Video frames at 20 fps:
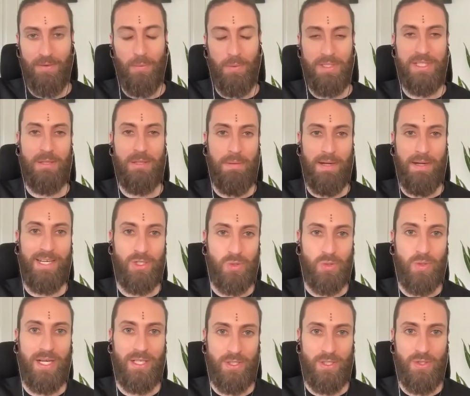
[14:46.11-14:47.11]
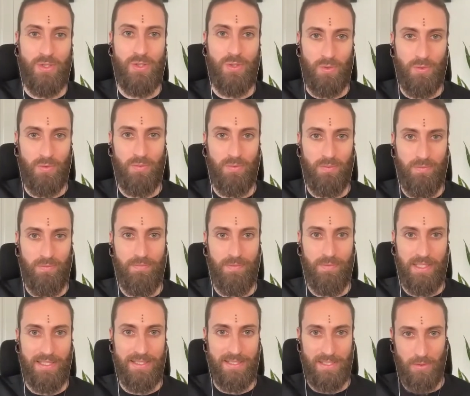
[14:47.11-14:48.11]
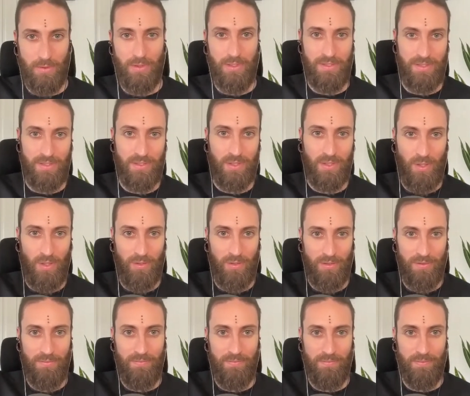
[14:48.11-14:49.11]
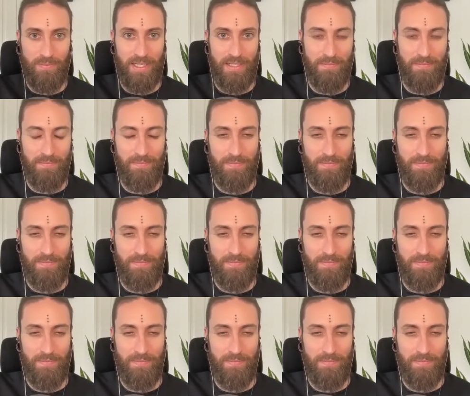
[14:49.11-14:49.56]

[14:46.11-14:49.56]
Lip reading: What's the body trying to do that this illness is called, right?